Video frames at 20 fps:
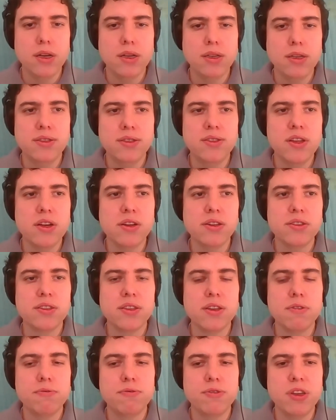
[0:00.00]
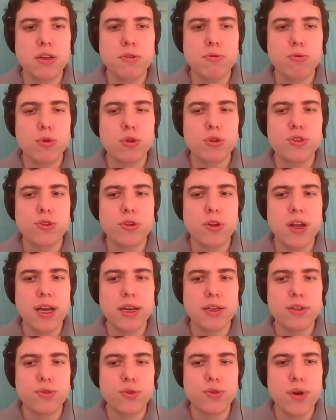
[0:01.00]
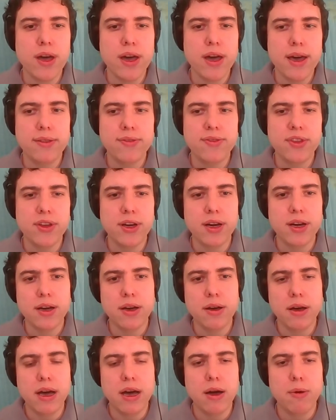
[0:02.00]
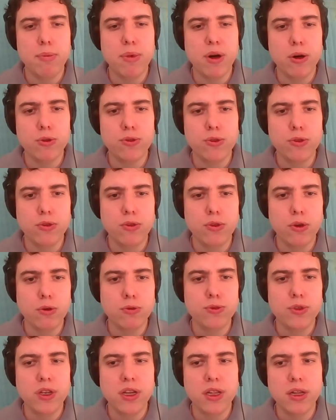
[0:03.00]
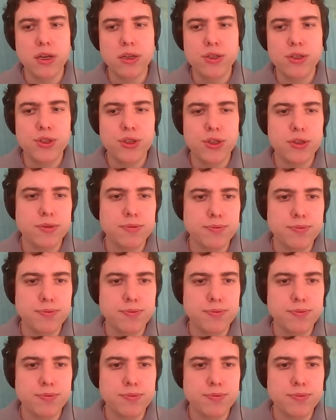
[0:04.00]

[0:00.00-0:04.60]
is there something would you like to add about no-tillage?